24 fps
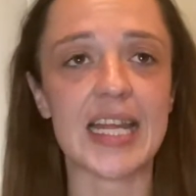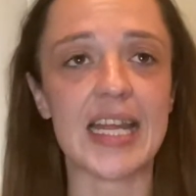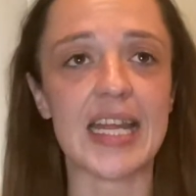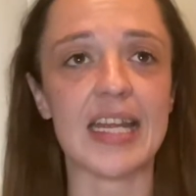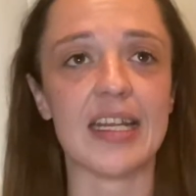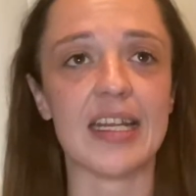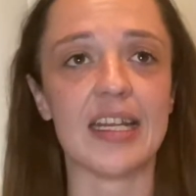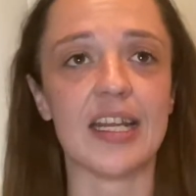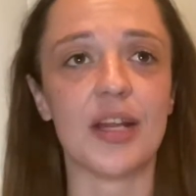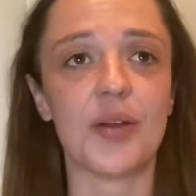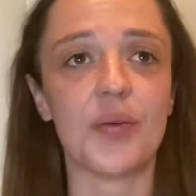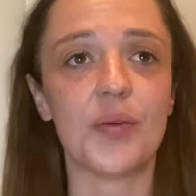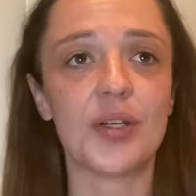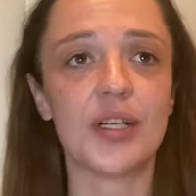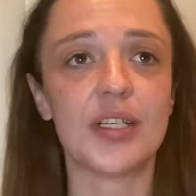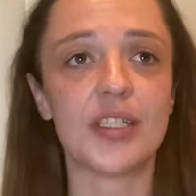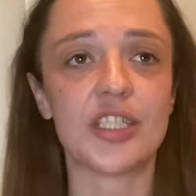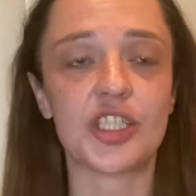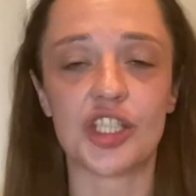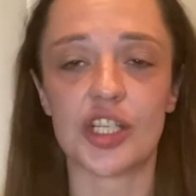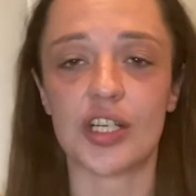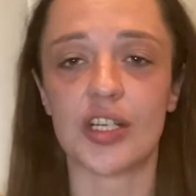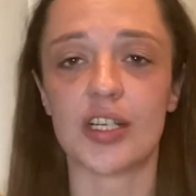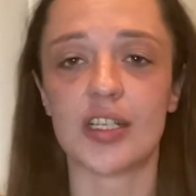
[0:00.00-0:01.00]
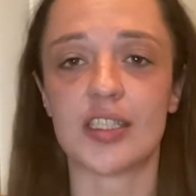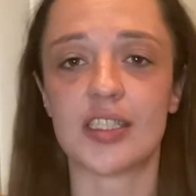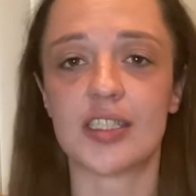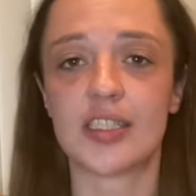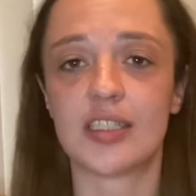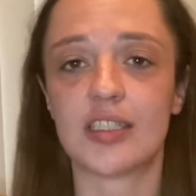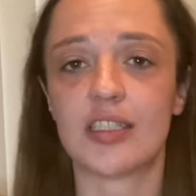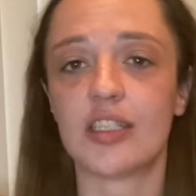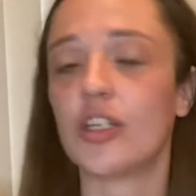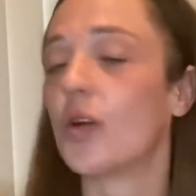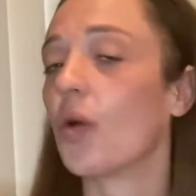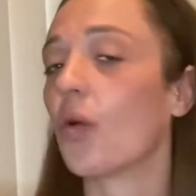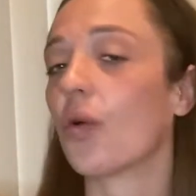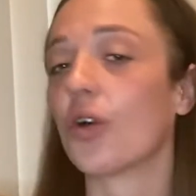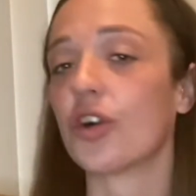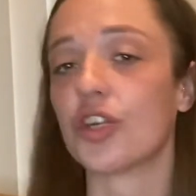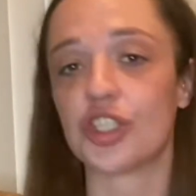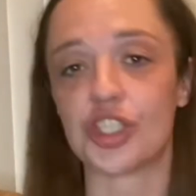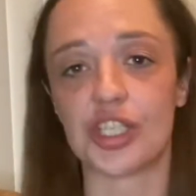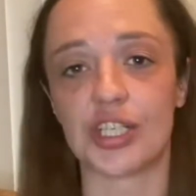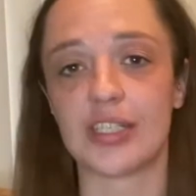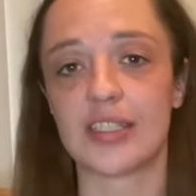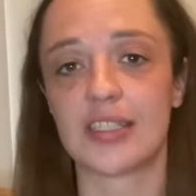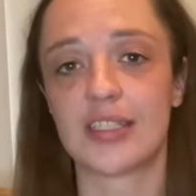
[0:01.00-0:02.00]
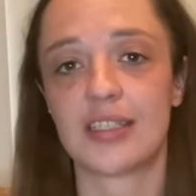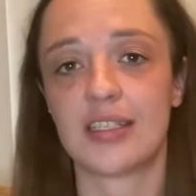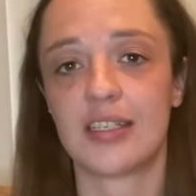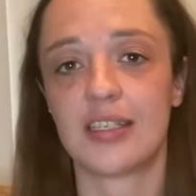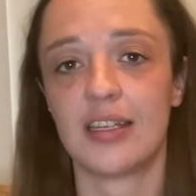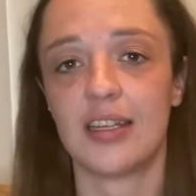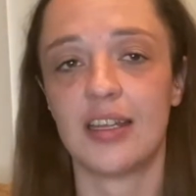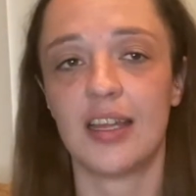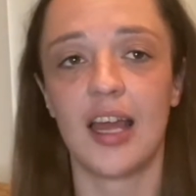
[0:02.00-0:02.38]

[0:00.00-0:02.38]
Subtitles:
and it was just gorgeous.